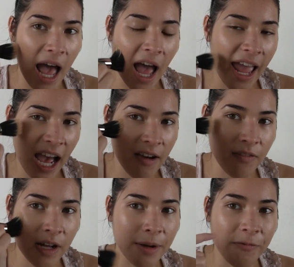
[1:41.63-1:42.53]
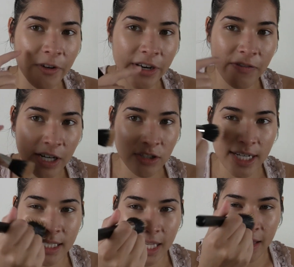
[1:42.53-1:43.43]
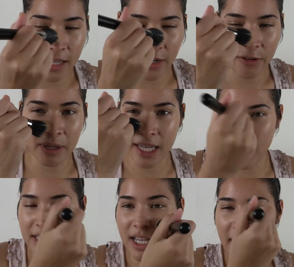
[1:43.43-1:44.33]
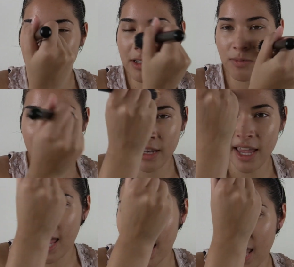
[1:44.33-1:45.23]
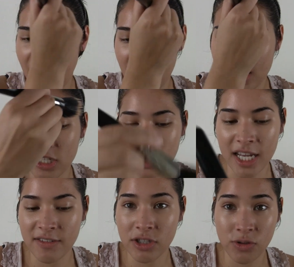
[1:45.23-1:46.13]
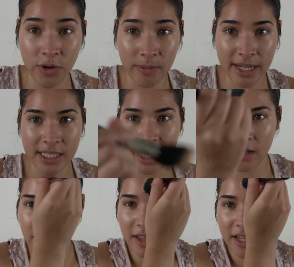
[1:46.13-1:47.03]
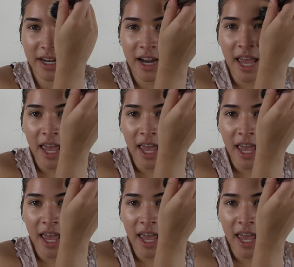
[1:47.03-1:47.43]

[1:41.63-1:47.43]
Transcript: I have very, very dry skin there because I use Retina A and it just kind of destroyed my skin right there.